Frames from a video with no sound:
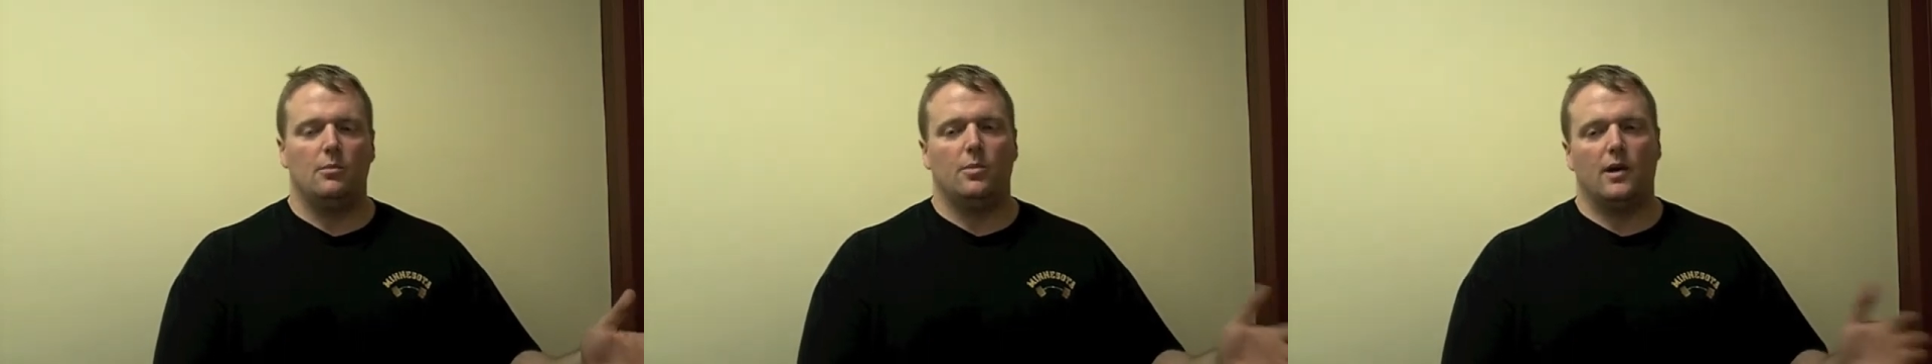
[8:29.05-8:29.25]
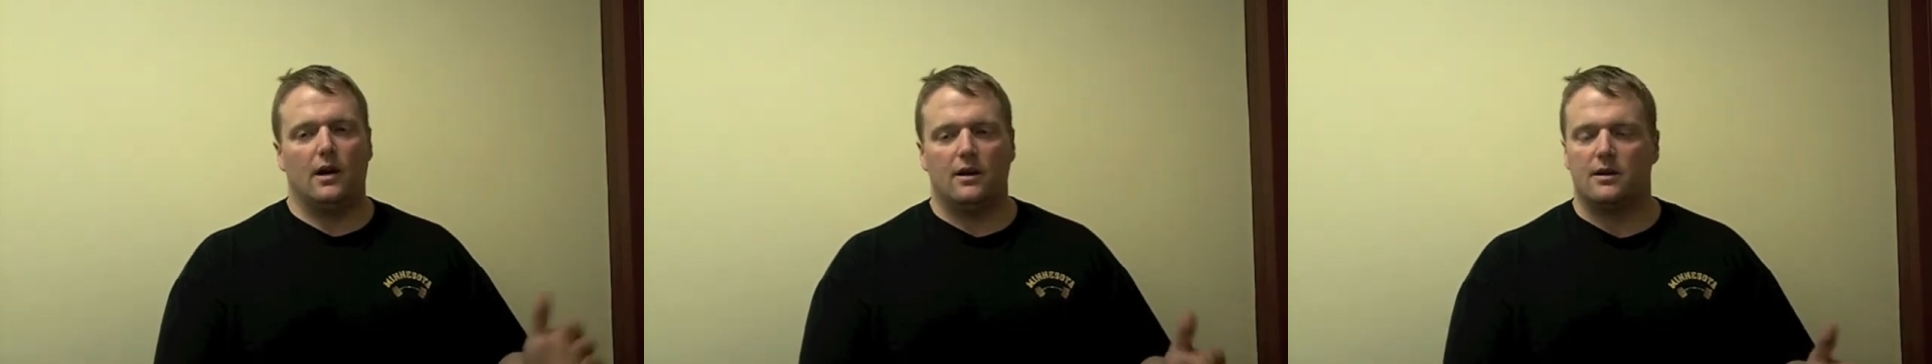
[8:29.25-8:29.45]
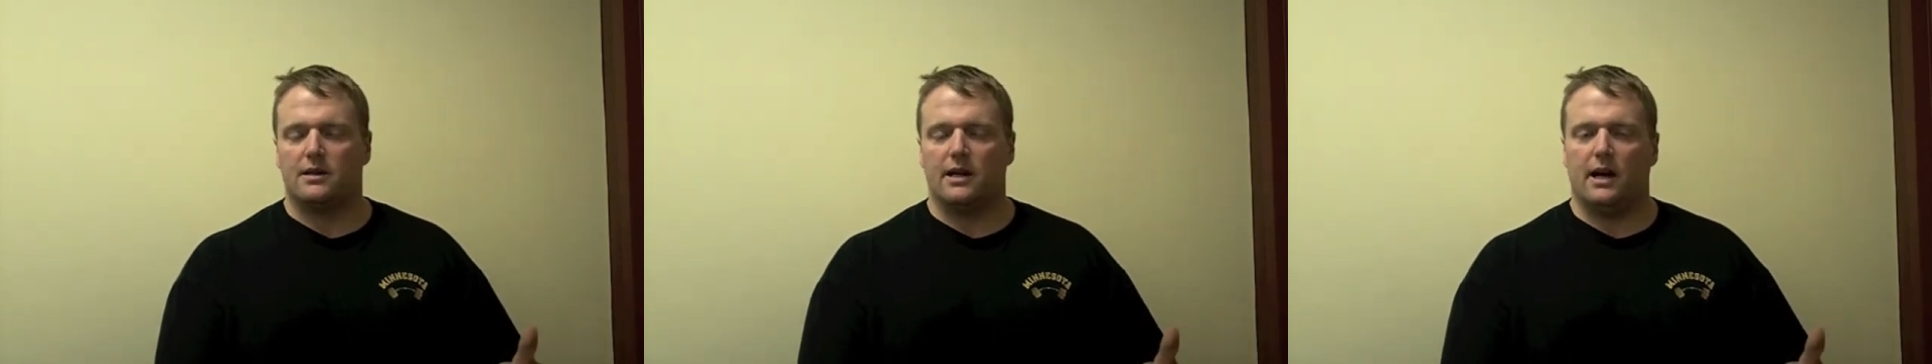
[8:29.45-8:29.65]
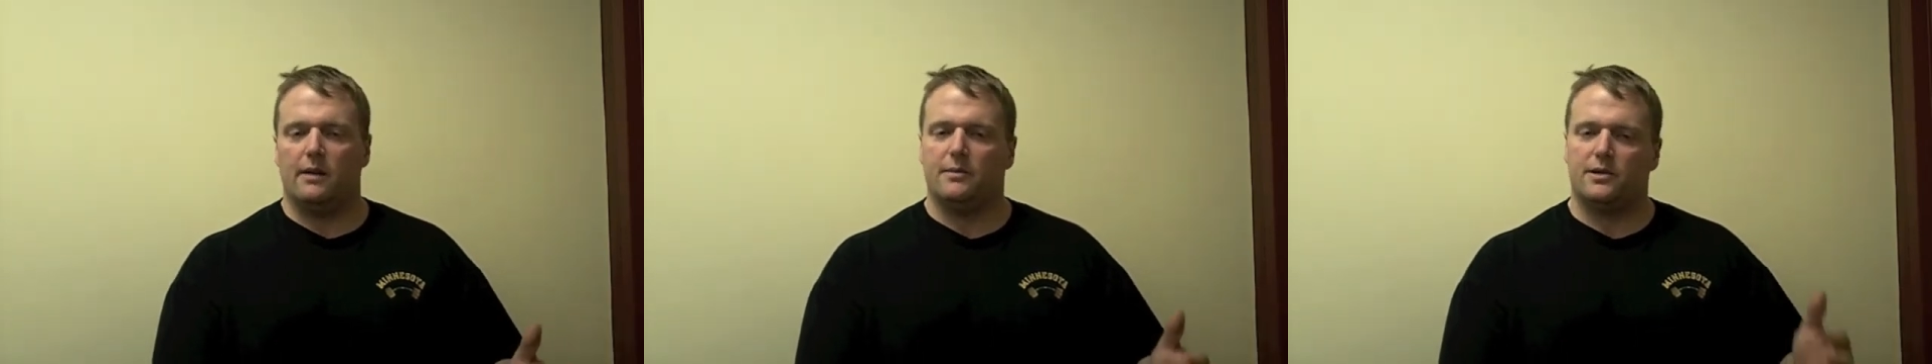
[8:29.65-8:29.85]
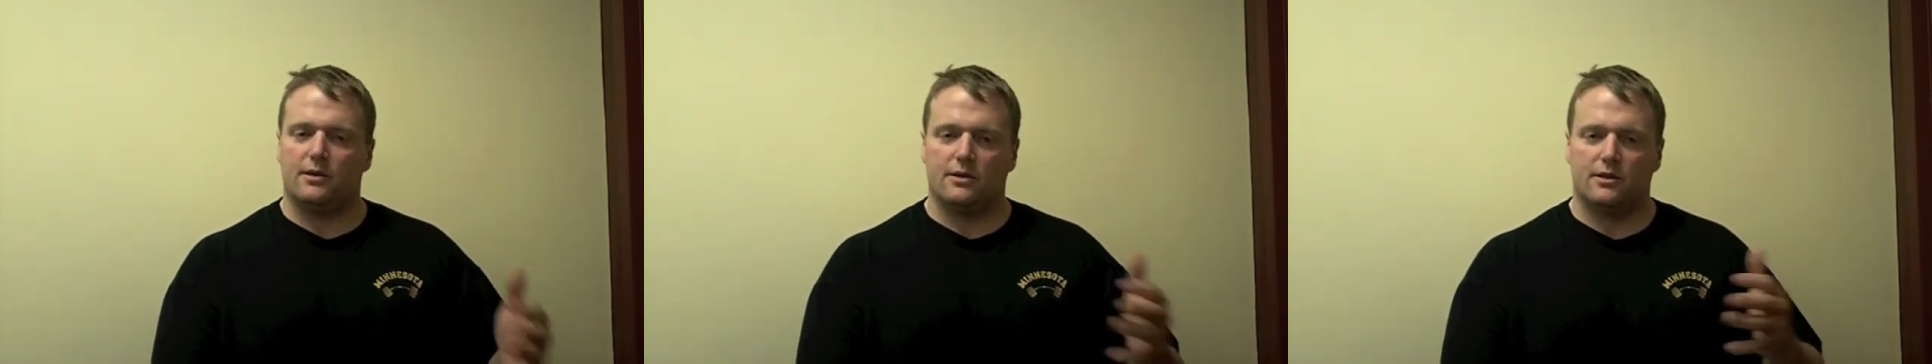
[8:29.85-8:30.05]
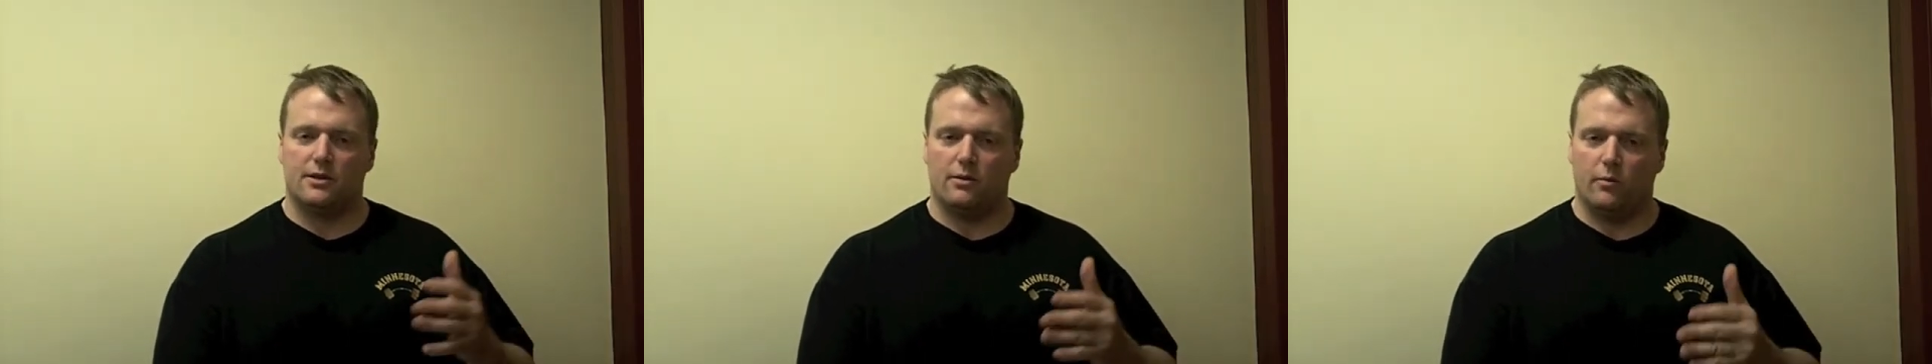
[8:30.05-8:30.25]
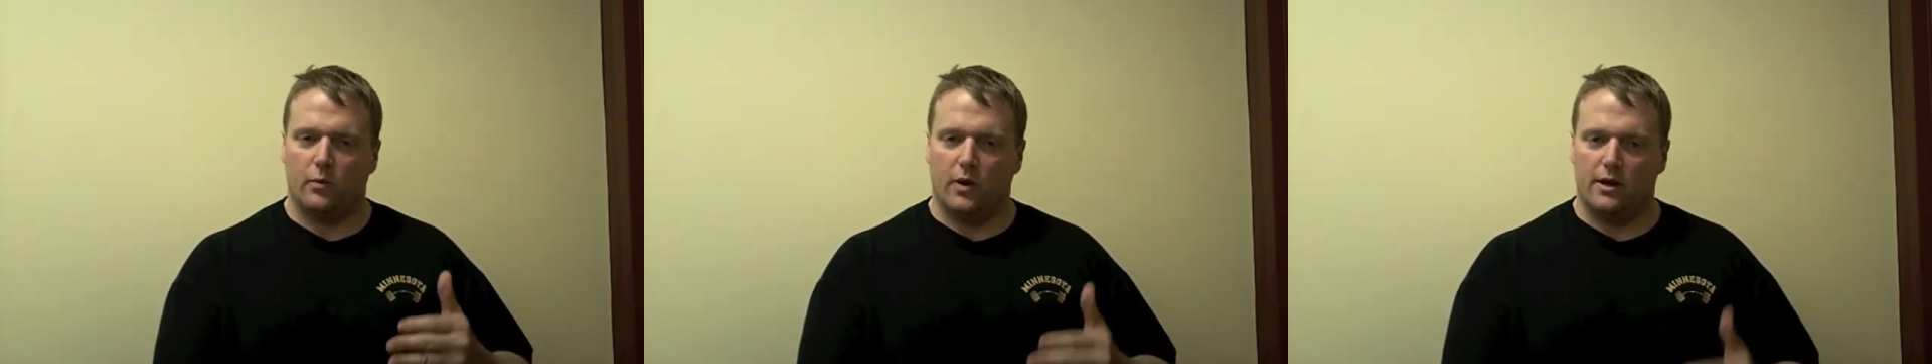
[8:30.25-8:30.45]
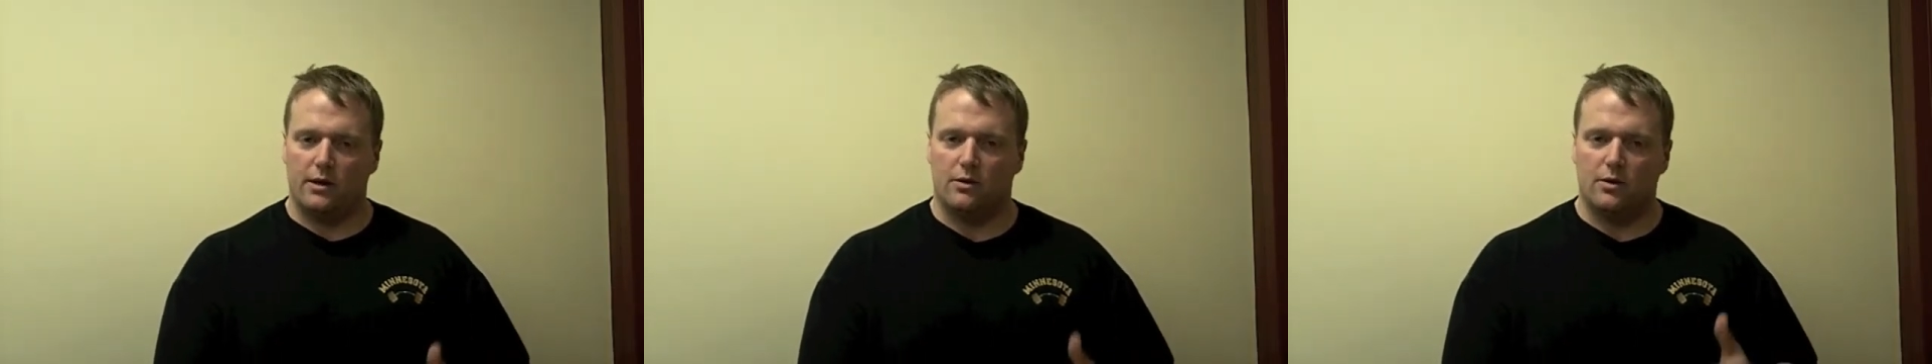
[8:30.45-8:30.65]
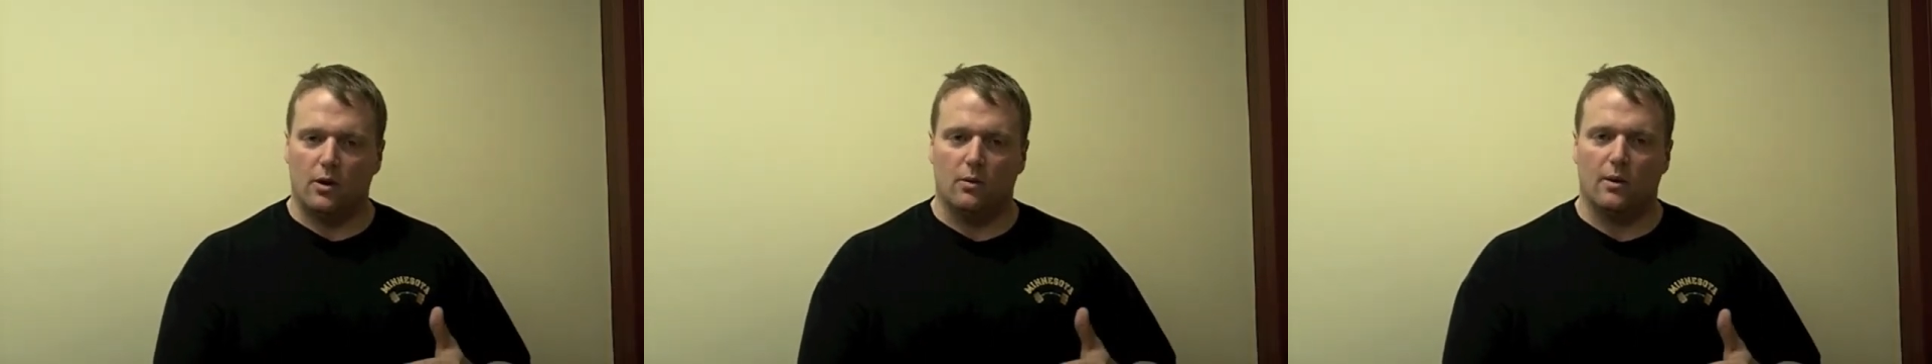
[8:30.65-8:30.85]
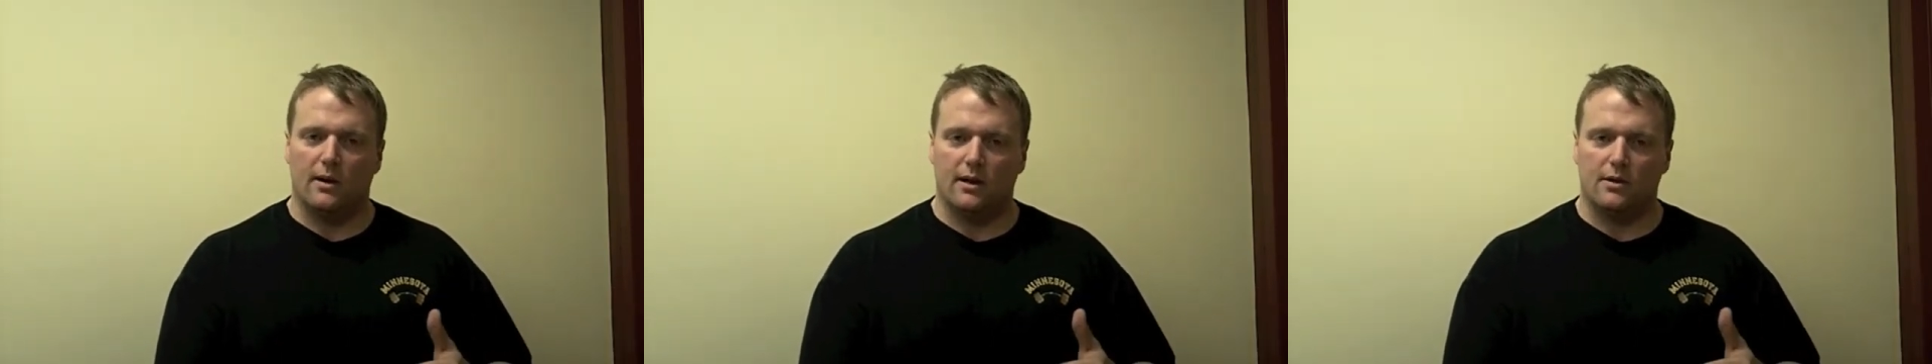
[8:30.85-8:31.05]
but other times there's where you
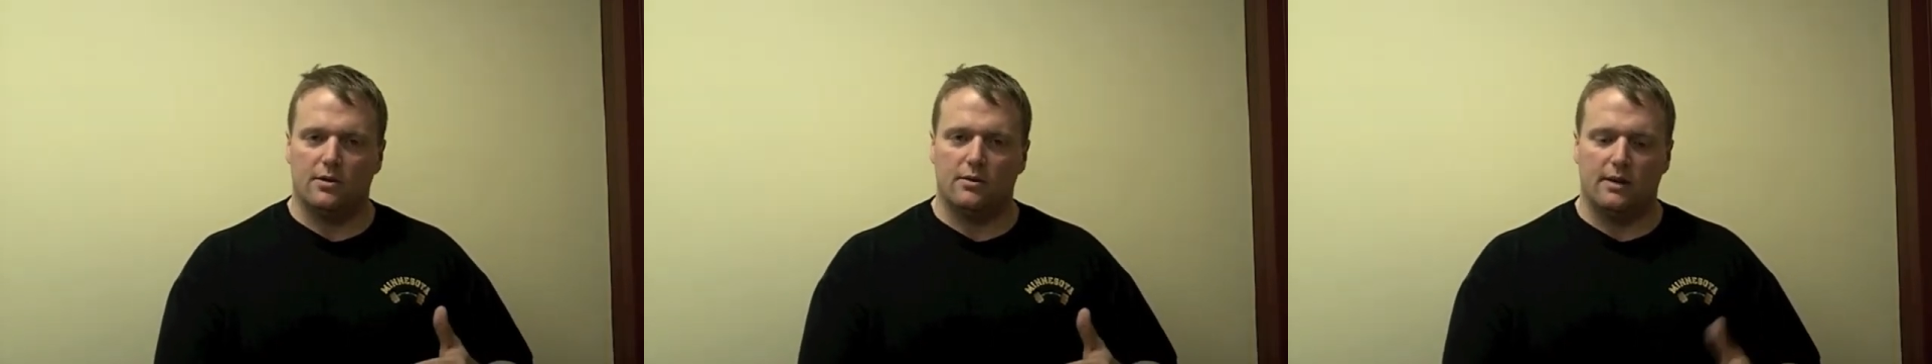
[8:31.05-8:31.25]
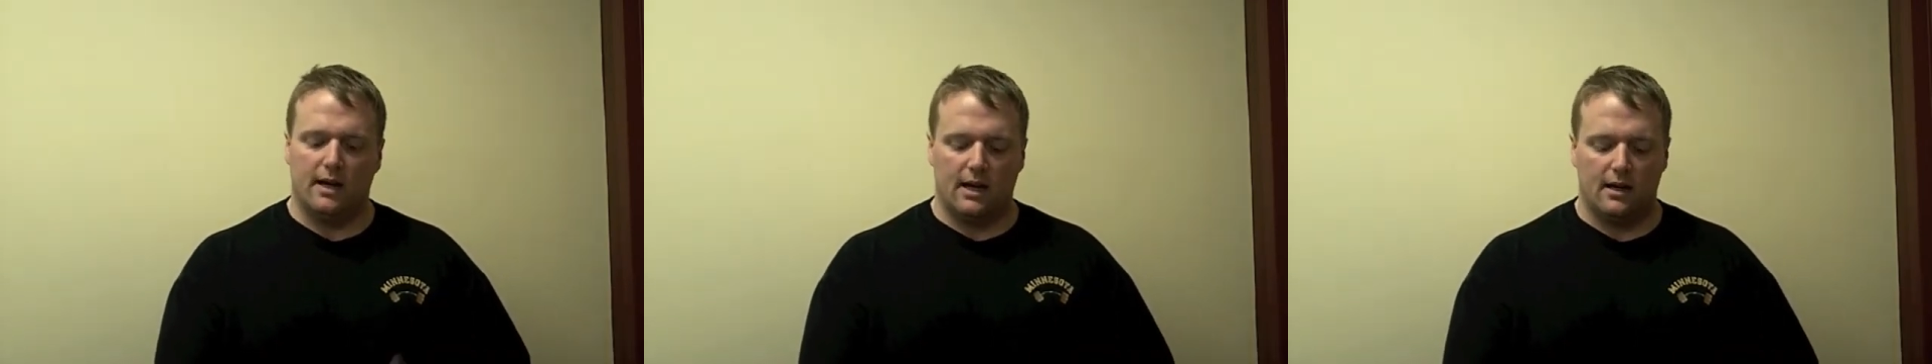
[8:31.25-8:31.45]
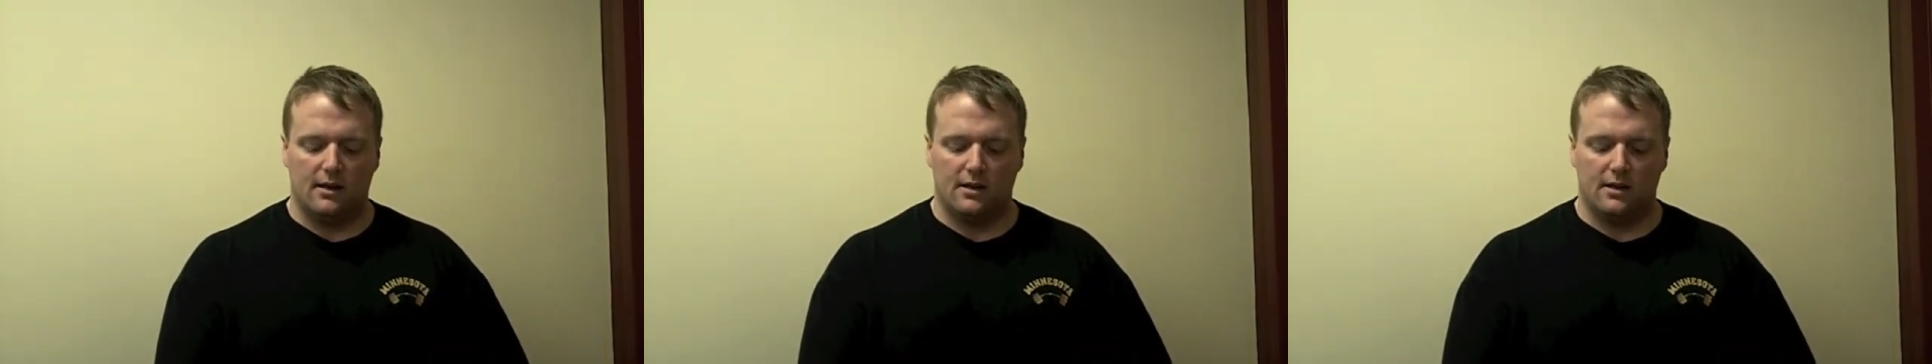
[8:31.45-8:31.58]
don't want to do that.